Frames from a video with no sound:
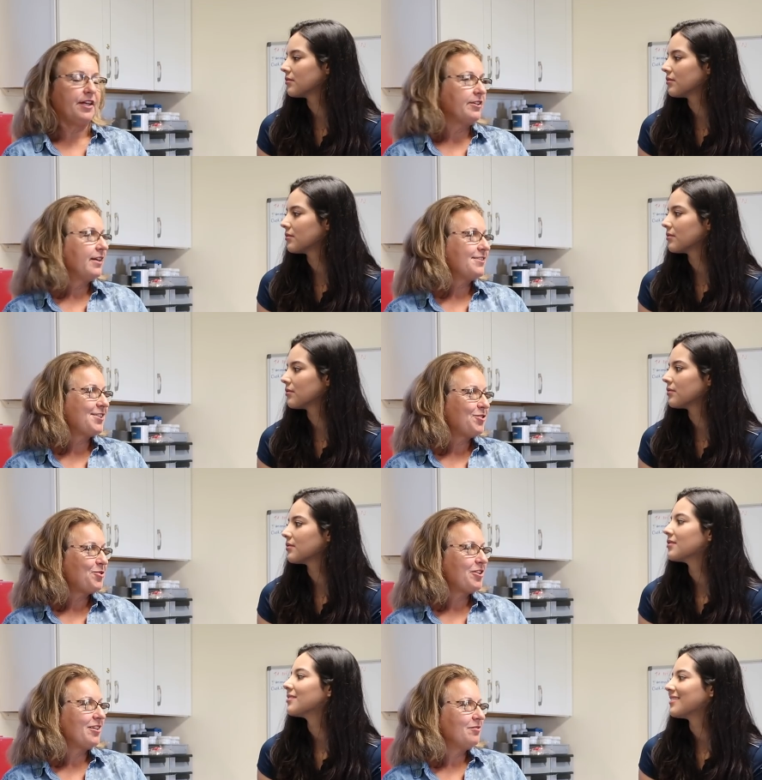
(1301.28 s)
Speaker 1: fire ants
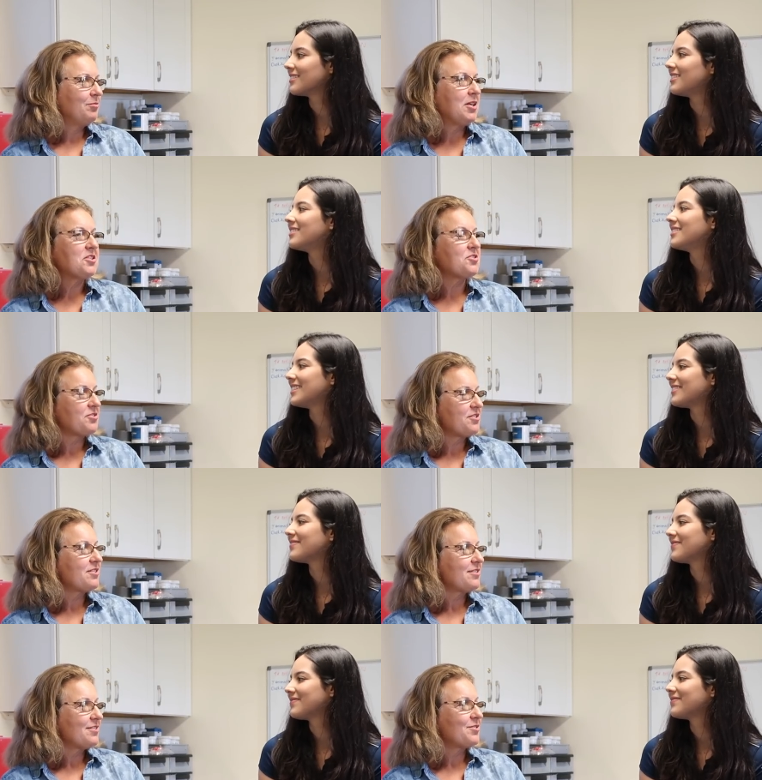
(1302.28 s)
everywhere,
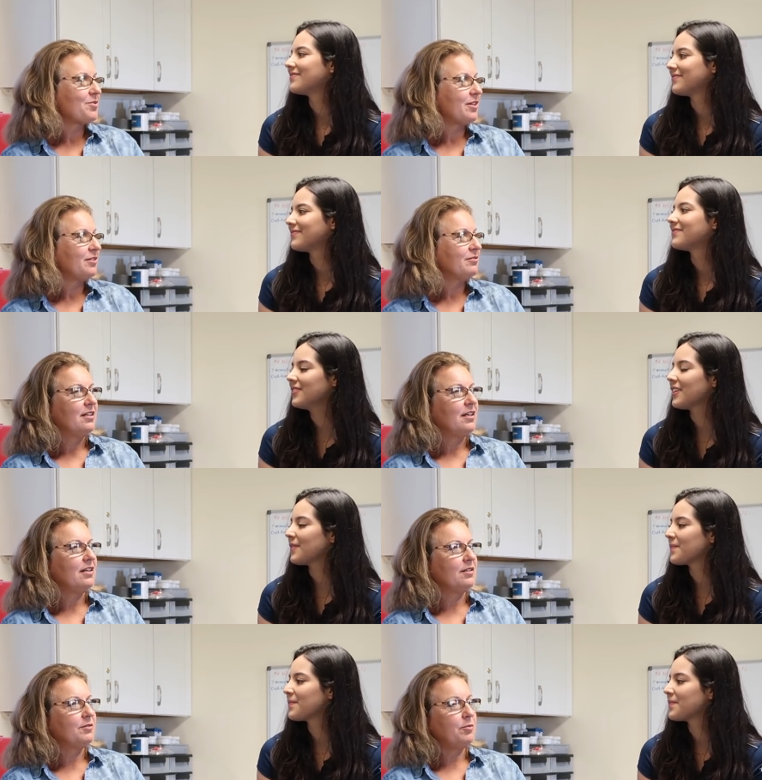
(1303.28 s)
pastures oh, yeah. just as well.
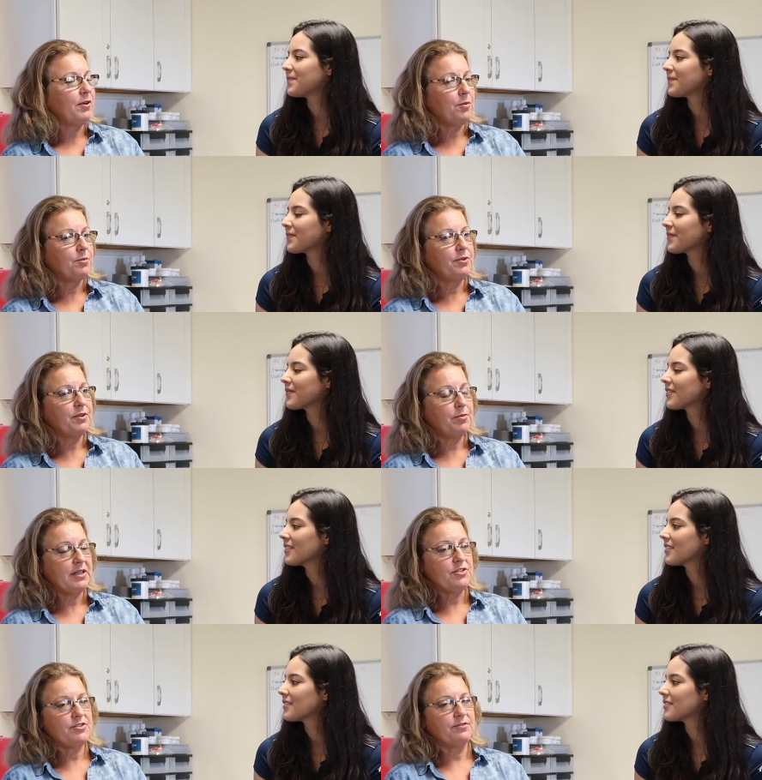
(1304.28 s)
Um, the problem with
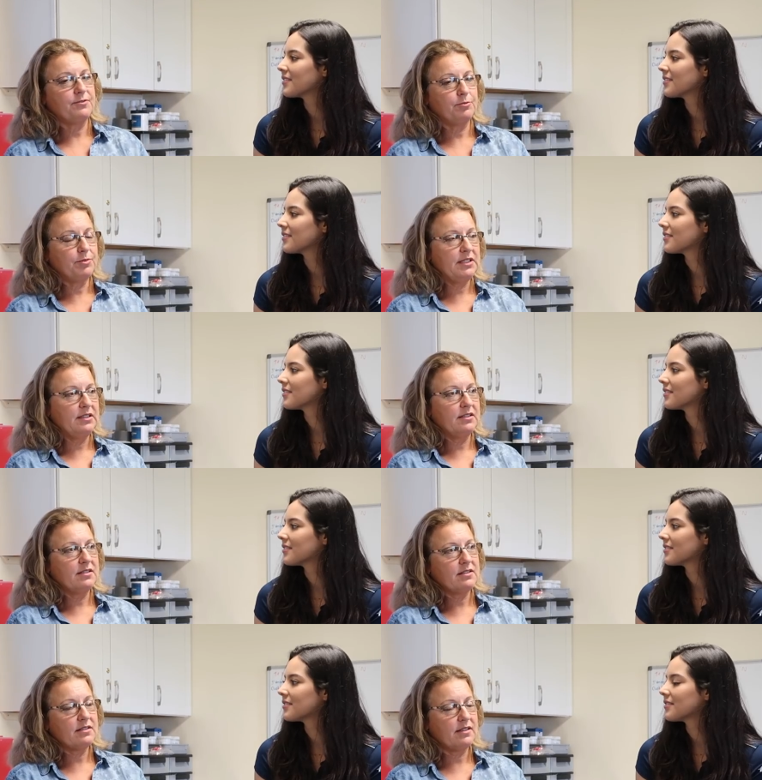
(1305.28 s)
the pasture for me
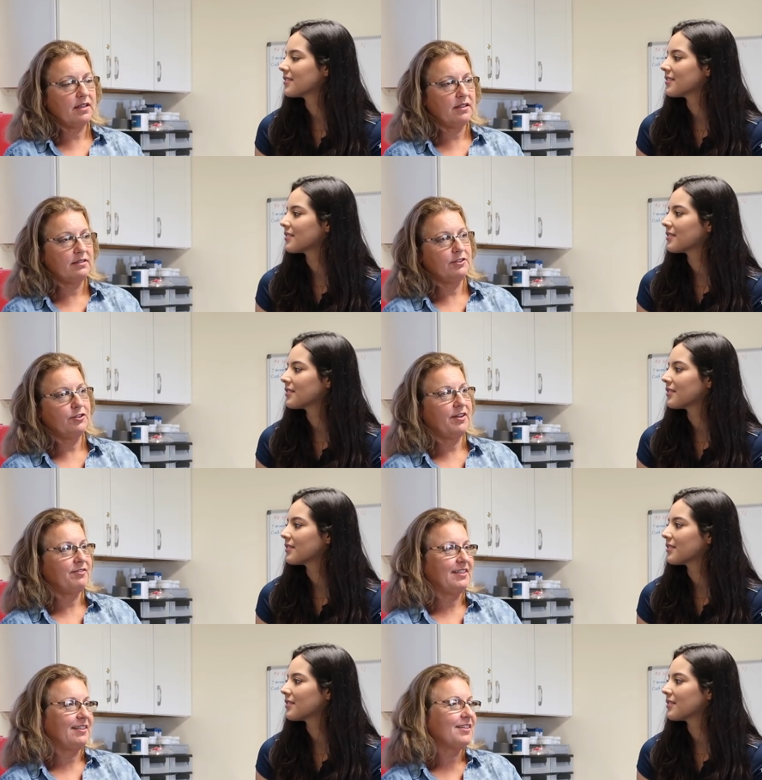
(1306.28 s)
is that you
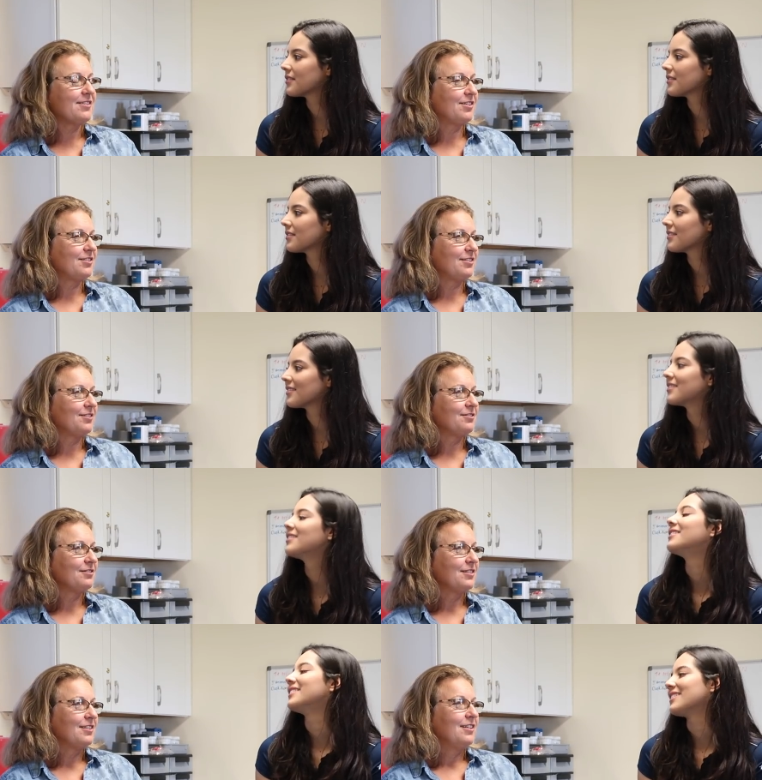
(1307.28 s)
don't have any lights out
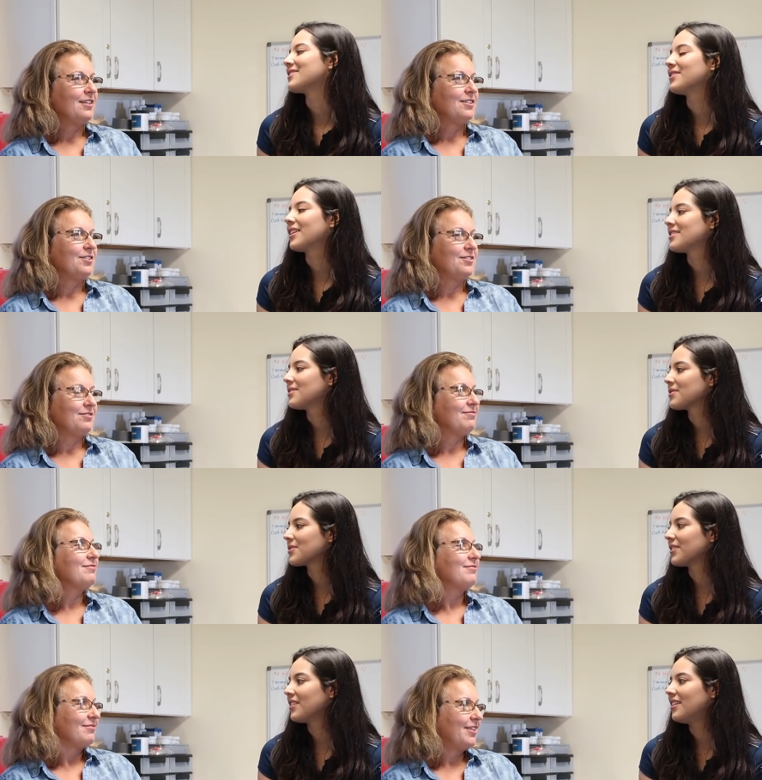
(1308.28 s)
there. Oh yeah, so you can't see
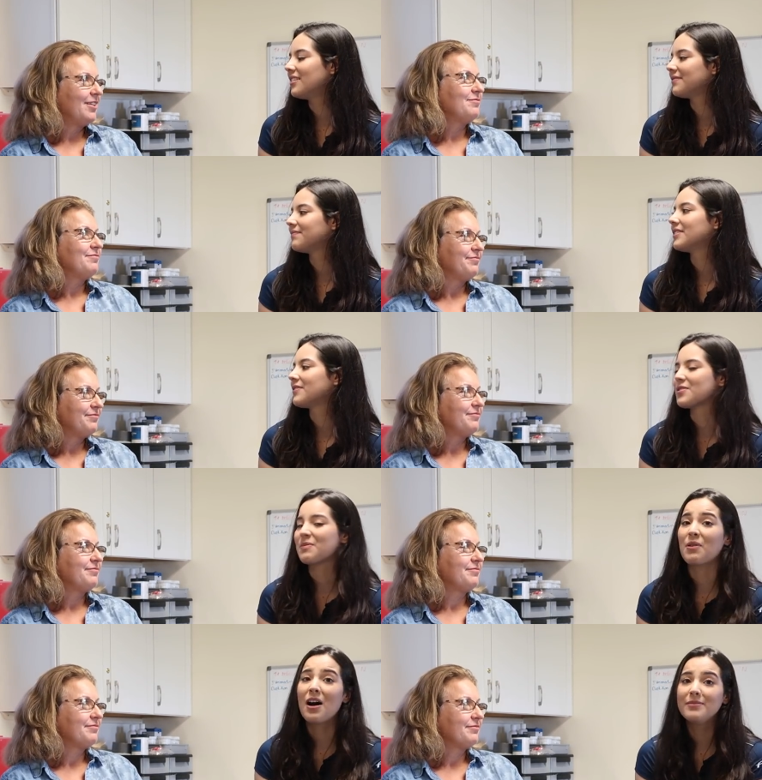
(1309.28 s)
what's going on, if
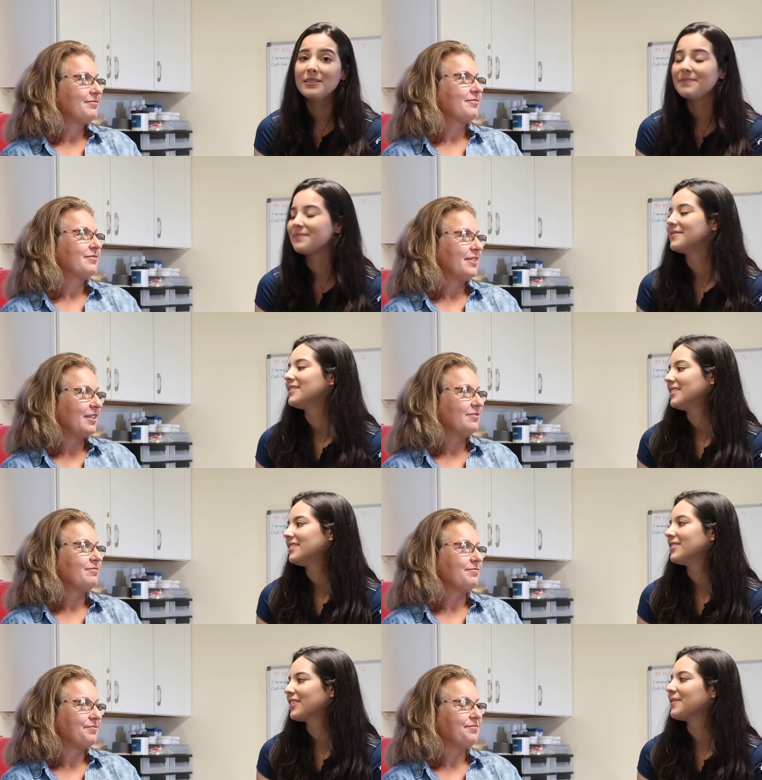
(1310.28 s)
there's a problem.
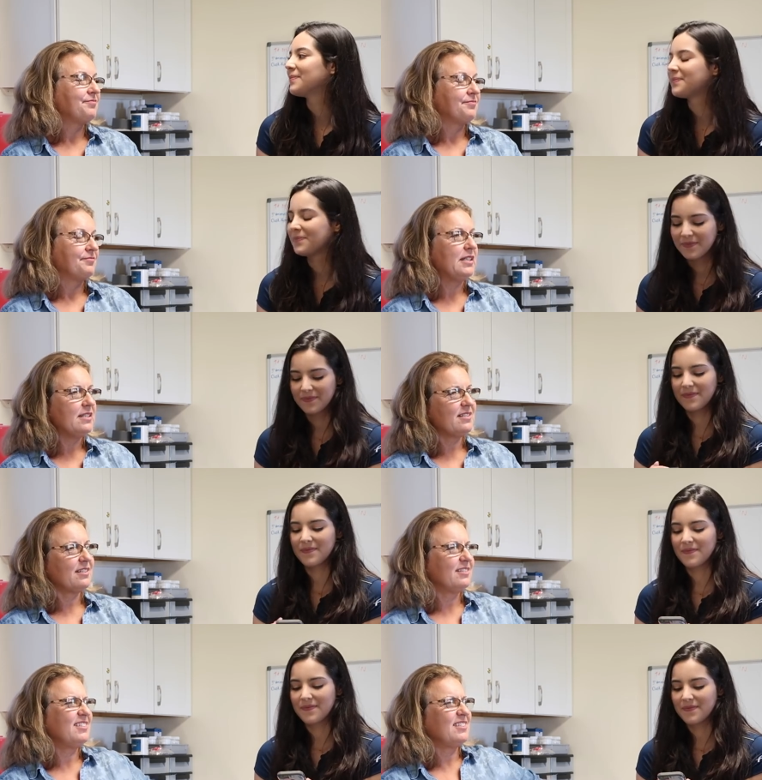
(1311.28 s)
Yeah. Okay. But it
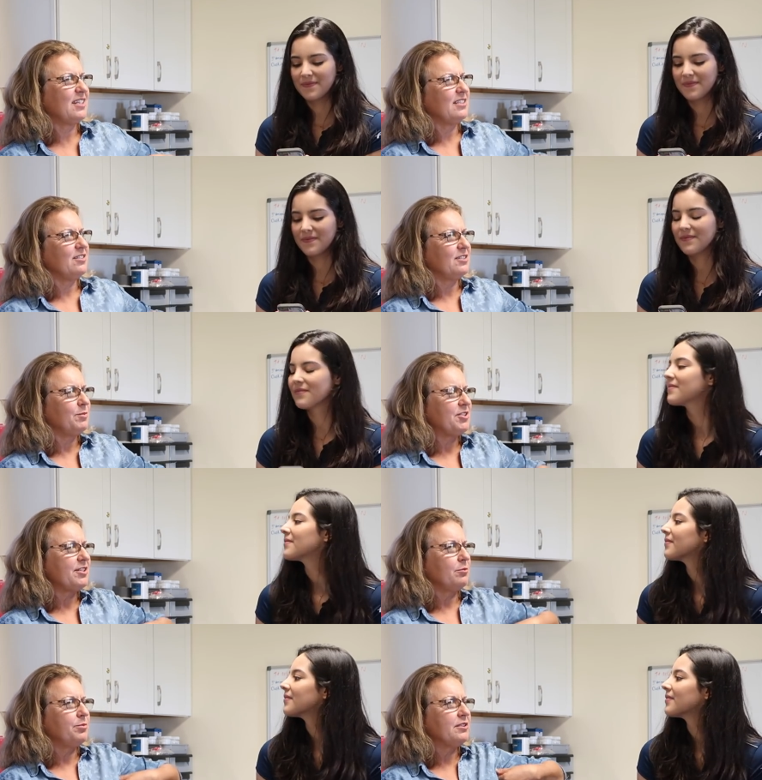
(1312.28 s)
is clean, you know,
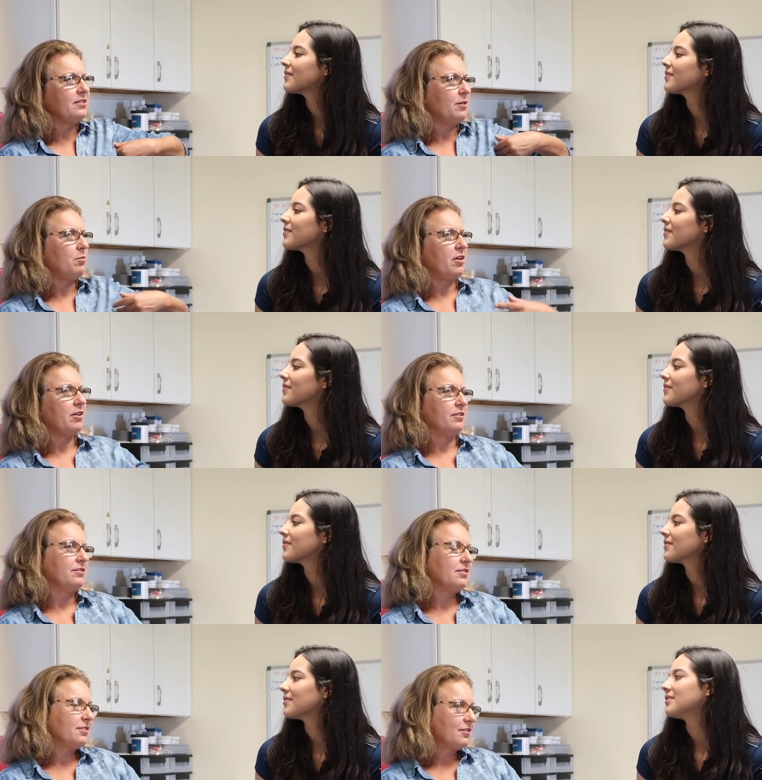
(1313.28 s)
especially compared to some
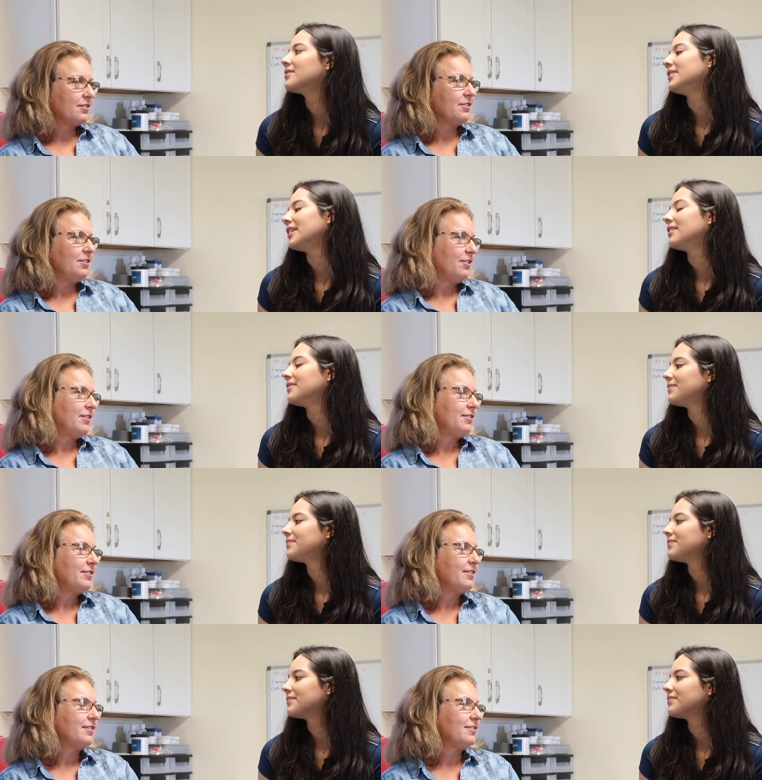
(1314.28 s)
barns. It's yeah.
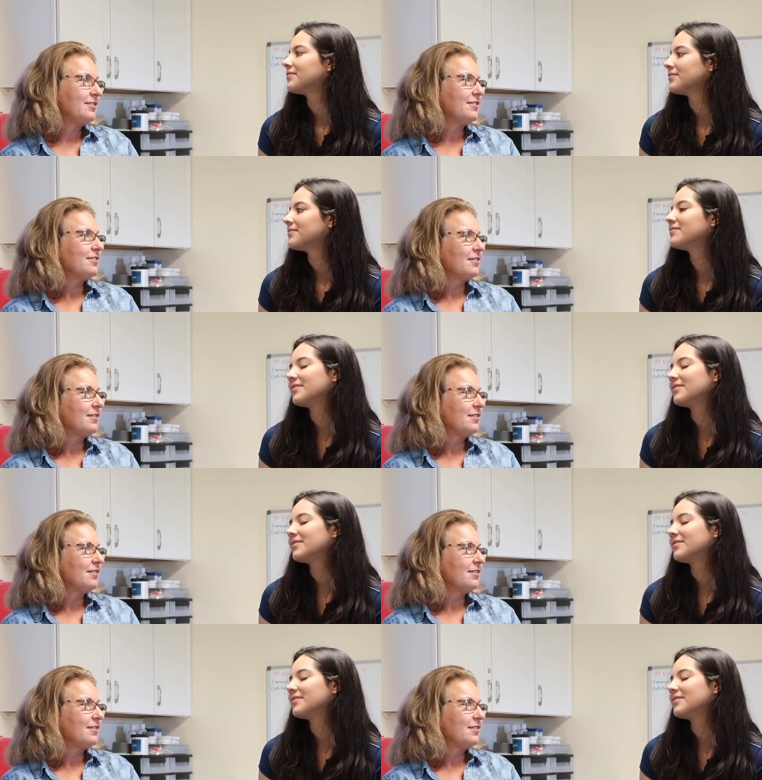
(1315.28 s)
out there than it is